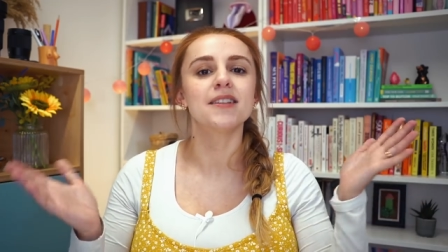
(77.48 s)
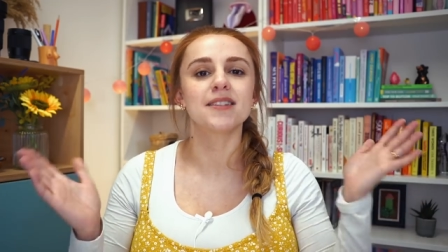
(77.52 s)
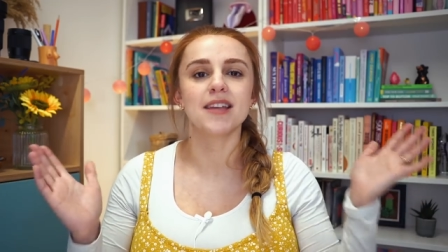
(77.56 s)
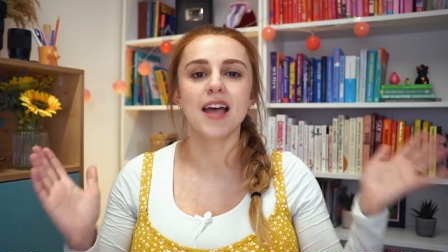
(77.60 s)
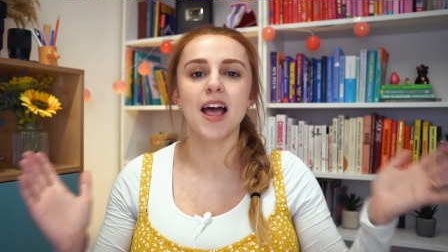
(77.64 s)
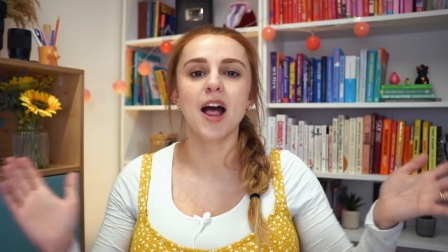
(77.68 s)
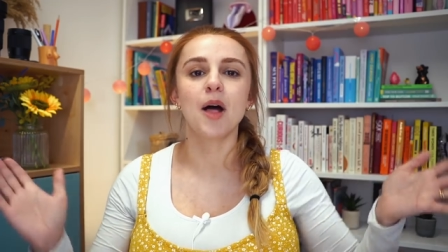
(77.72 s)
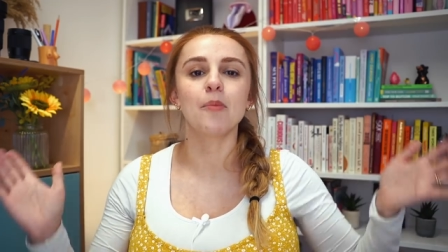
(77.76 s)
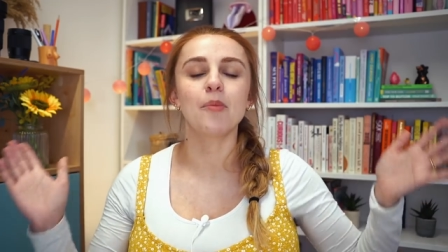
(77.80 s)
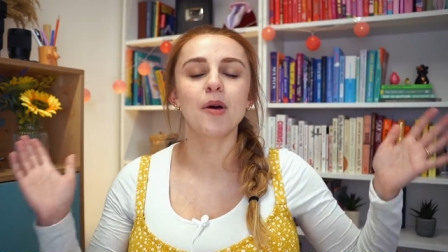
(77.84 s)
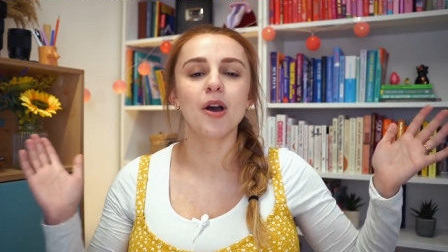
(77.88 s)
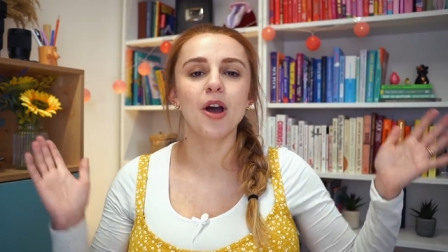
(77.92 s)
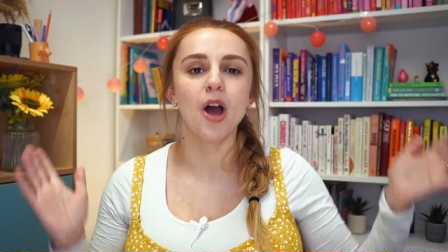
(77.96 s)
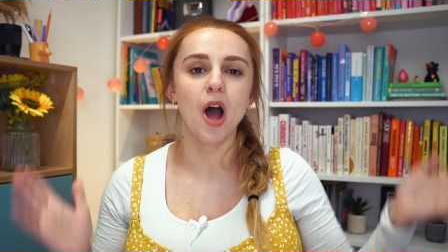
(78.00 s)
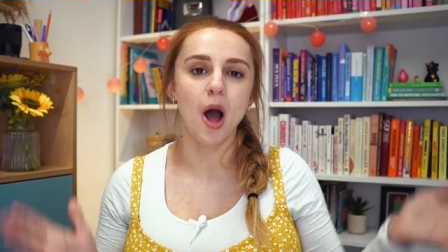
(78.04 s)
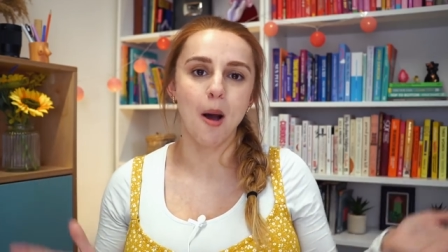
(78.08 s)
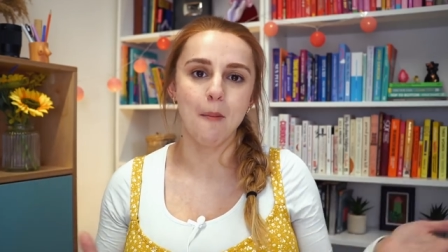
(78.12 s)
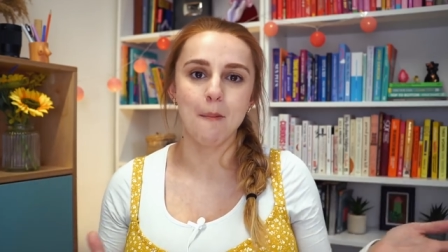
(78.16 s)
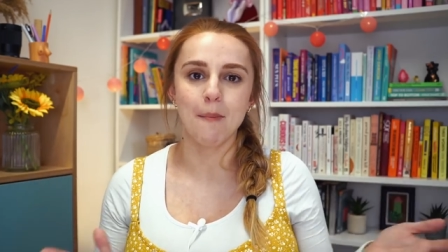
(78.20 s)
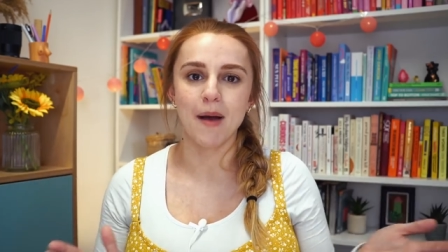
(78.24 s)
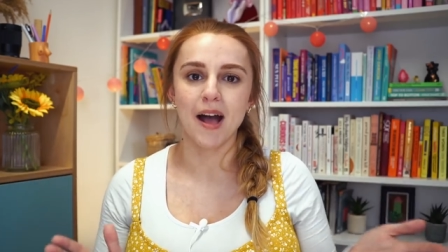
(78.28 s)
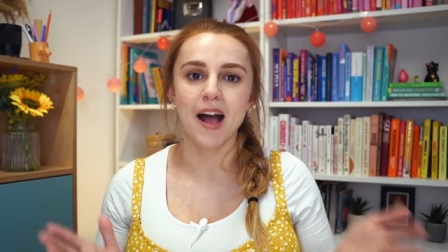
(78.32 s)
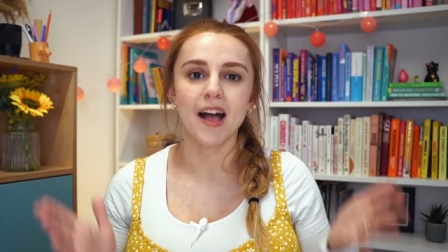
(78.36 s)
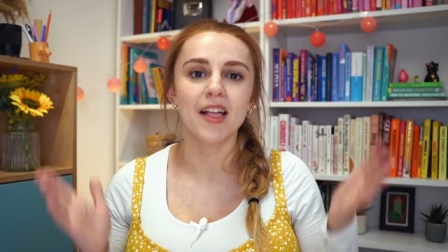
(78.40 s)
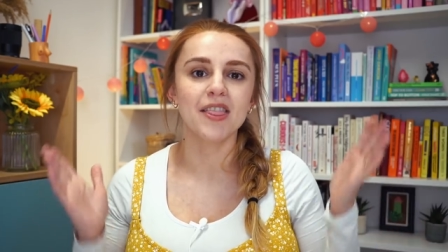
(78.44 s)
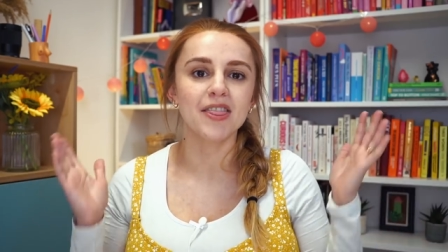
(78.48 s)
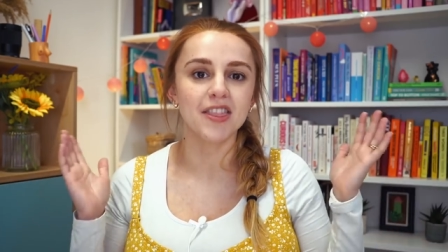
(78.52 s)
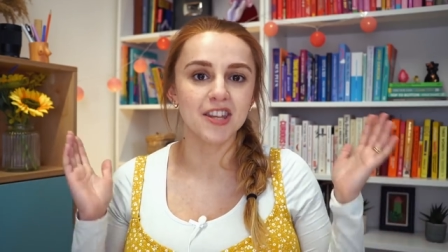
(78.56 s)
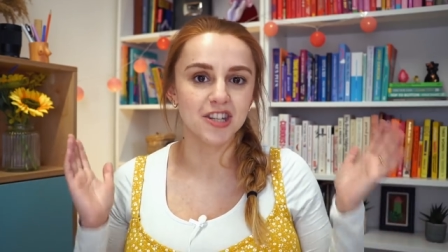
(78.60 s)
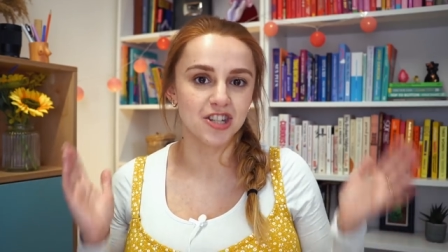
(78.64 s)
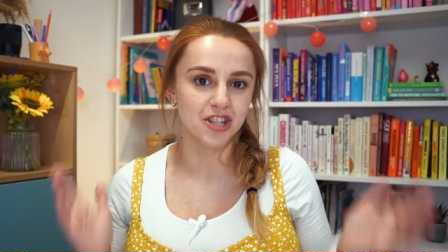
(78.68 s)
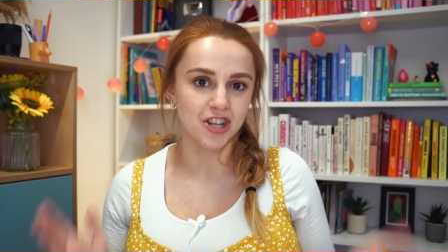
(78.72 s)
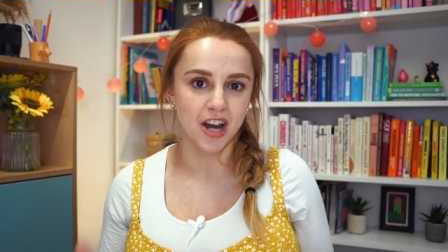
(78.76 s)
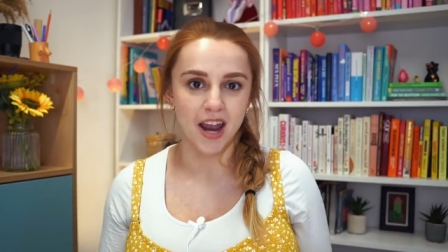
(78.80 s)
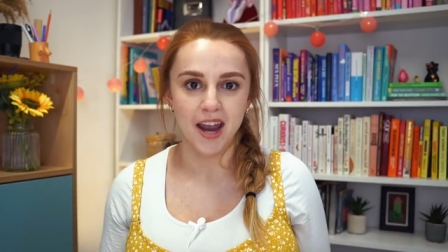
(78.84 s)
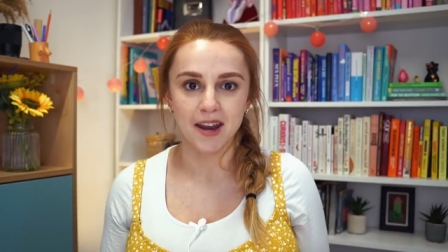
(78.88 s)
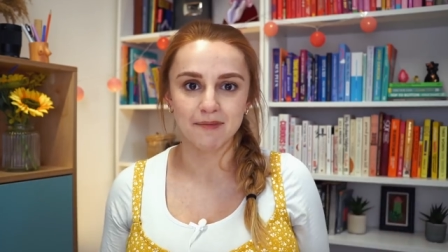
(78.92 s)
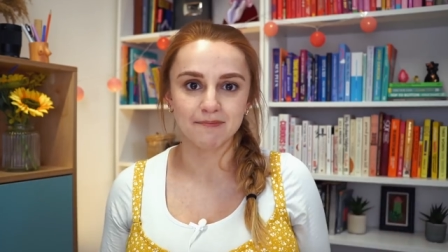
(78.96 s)
to help combat the
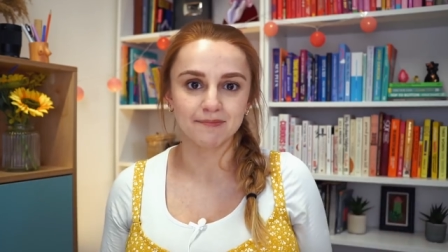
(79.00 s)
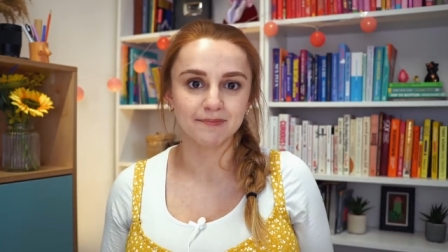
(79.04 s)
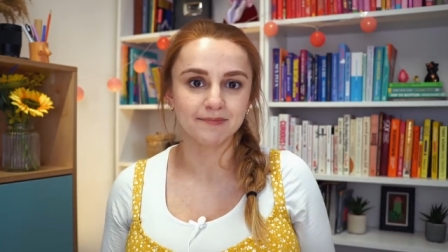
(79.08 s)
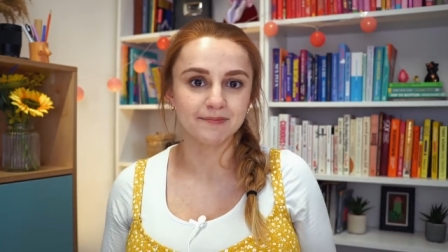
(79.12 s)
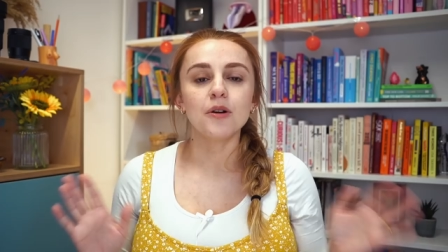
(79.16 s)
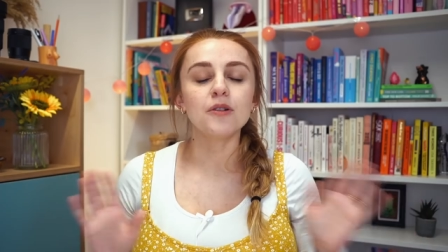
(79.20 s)
shame.